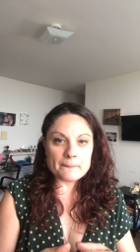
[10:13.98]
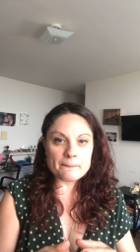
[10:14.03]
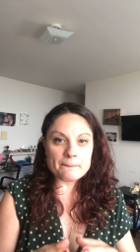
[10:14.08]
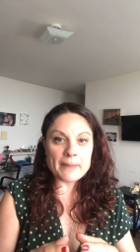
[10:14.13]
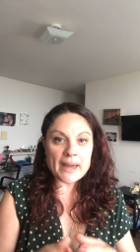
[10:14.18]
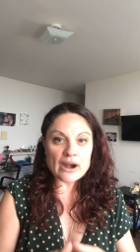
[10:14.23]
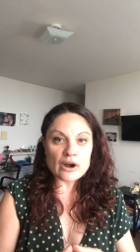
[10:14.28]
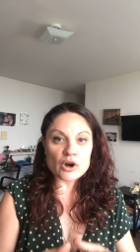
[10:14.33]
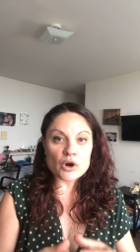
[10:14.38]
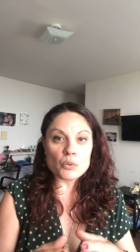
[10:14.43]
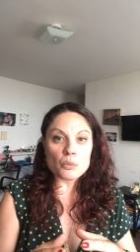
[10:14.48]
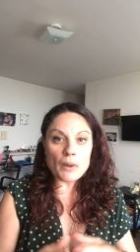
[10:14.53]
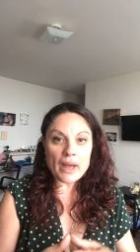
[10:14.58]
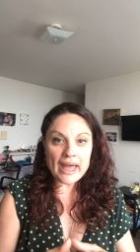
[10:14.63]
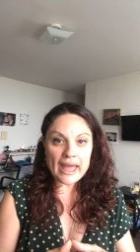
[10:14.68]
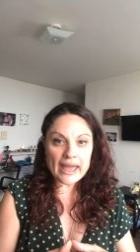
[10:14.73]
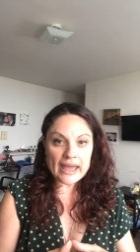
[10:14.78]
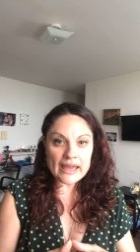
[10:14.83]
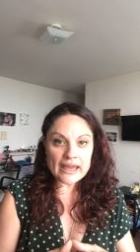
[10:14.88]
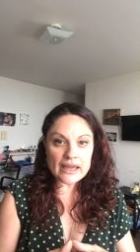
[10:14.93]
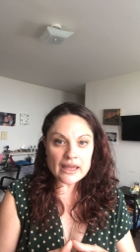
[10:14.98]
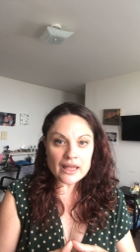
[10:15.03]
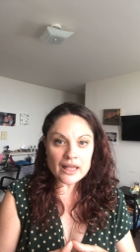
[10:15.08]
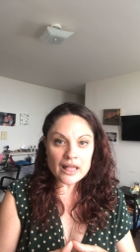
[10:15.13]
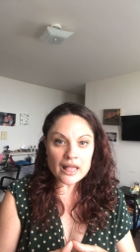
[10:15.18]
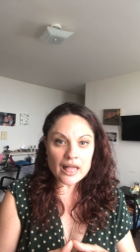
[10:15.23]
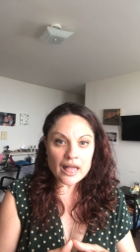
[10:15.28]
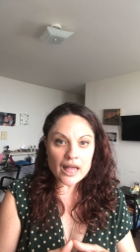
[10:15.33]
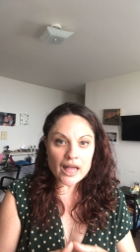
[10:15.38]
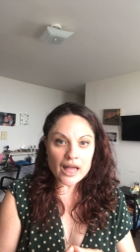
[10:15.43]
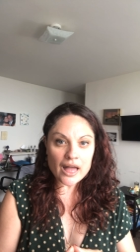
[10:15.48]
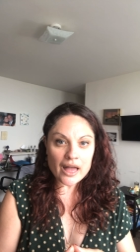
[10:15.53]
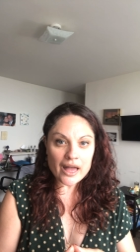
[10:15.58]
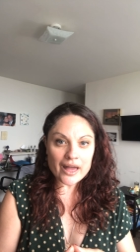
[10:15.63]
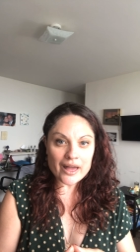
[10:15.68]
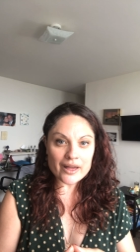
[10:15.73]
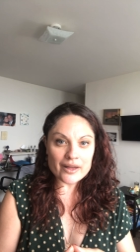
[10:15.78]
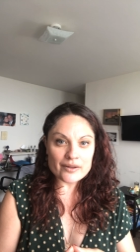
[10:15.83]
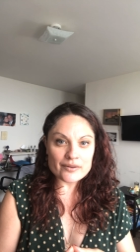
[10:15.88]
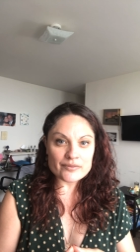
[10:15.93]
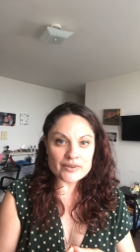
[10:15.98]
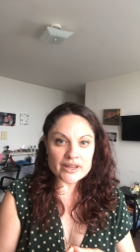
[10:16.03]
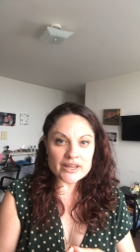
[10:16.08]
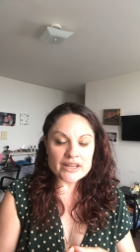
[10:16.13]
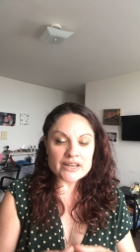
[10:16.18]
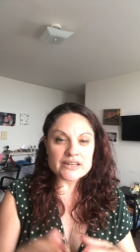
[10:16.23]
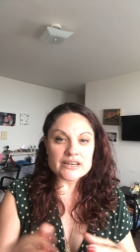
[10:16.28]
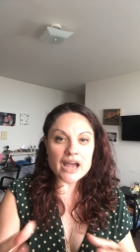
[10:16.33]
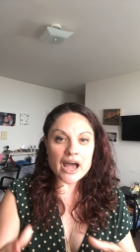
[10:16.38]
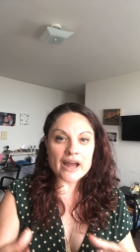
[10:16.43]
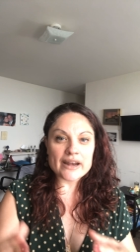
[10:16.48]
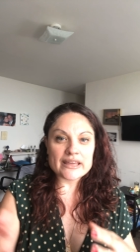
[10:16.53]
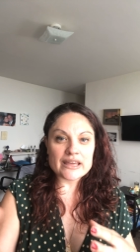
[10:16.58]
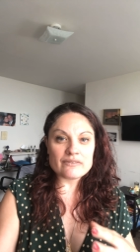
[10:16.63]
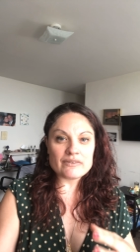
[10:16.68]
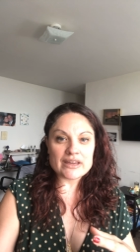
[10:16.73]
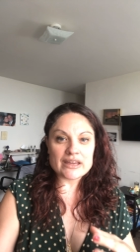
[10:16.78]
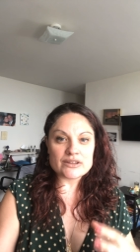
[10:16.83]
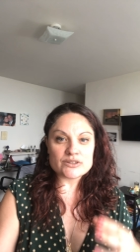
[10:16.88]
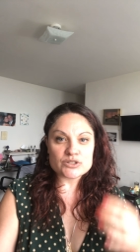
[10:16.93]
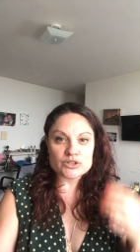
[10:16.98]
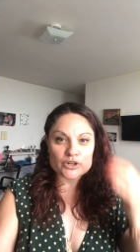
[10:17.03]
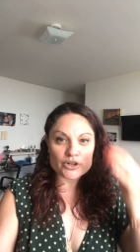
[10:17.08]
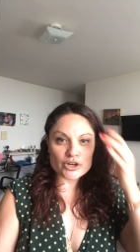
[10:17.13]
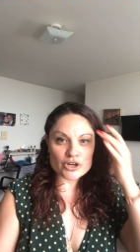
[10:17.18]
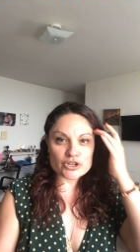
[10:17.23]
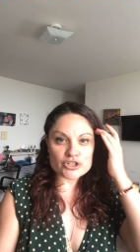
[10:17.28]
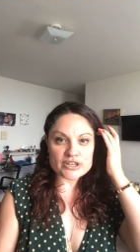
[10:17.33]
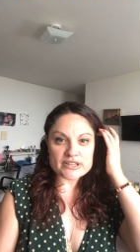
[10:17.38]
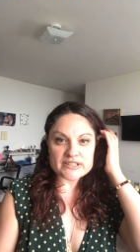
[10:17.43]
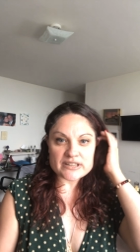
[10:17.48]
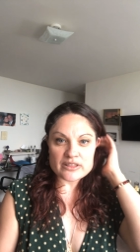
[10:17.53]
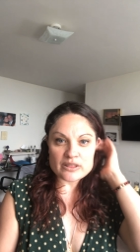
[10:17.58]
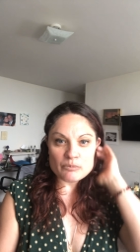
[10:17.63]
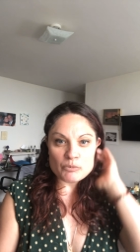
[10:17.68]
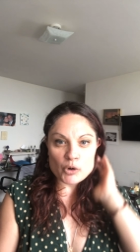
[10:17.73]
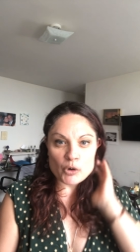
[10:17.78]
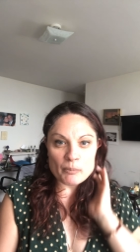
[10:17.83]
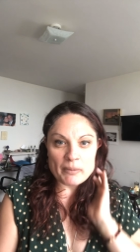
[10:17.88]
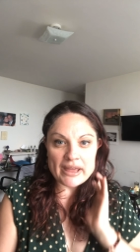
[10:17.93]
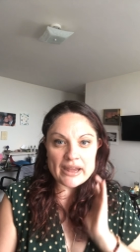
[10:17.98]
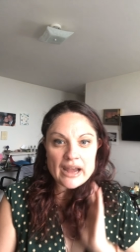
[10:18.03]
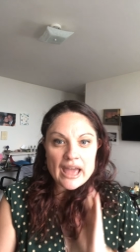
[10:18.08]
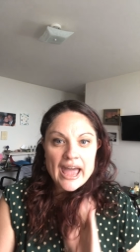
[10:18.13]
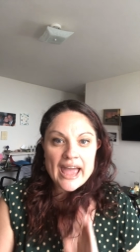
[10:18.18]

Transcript: better way of not giving in to urges in the moment.